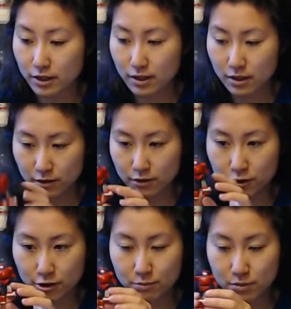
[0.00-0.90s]

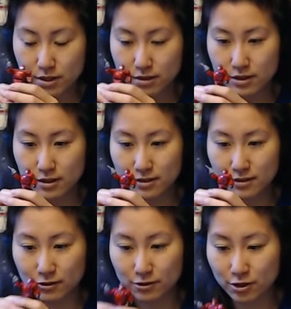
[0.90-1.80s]
dark pieces or
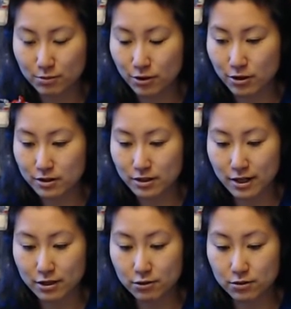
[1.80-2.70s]
dark parts, I
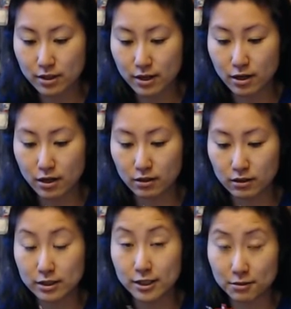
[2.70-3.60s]
used
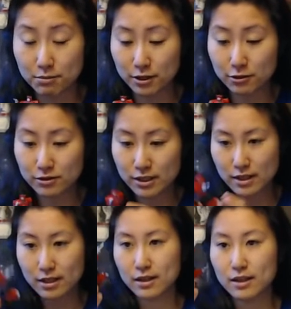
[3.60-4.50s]
gunmetal.
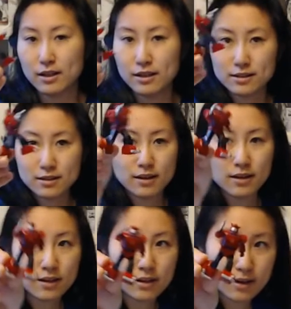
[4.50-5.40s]
It's
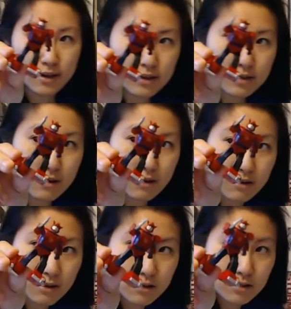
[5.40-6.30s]
kind of
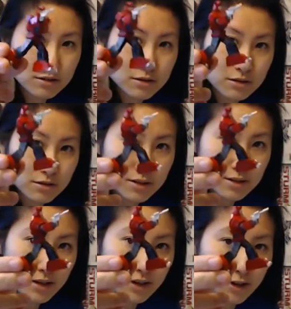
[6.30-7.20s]
hard to
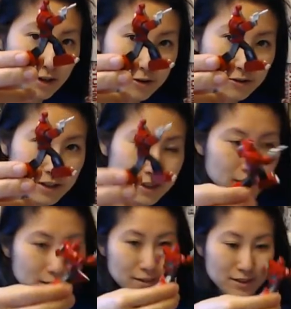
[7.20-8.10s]
tell.
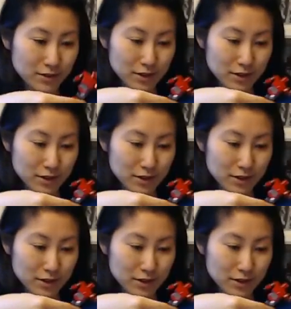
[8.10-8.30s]
See if I can